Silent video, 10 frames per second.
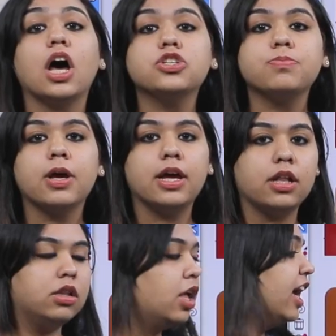Taj
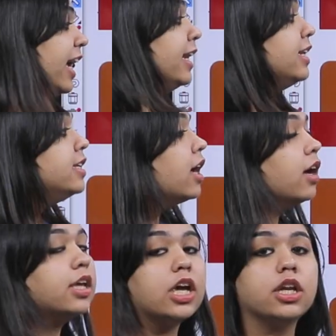Mahal, India
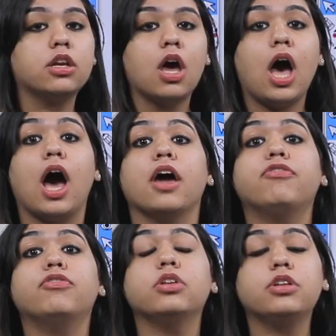Gate,
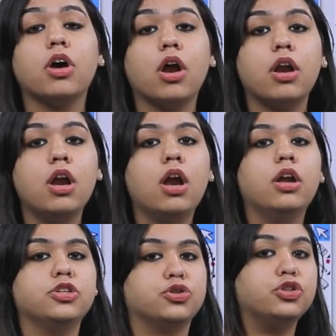Eiffel Tower.
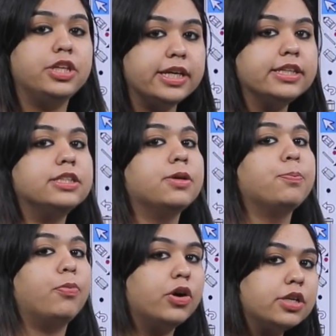So these
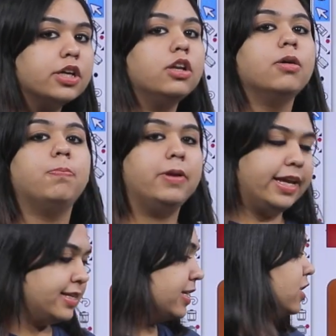particular
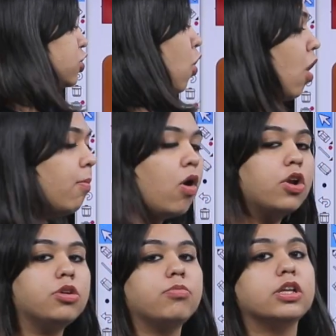places or
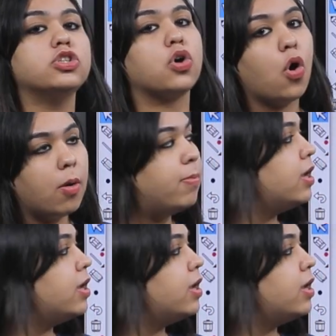monuments or